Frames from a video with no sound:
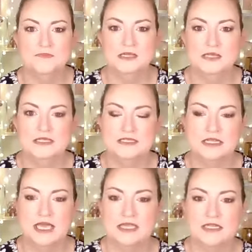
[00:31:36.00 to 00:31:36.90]
It is
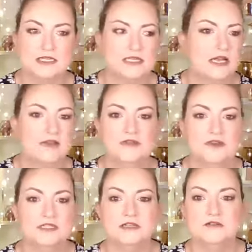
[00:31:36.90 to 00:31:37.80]
actually, I have no
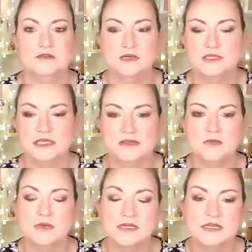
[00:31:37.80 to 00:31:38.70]
idea what day of the
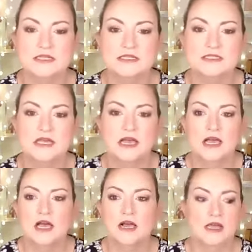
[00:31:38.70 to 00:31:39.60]
week it is.
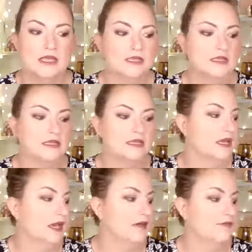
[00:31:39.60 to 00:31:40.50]
I
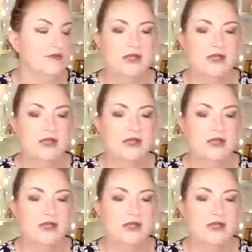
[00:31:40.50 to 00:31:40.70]
have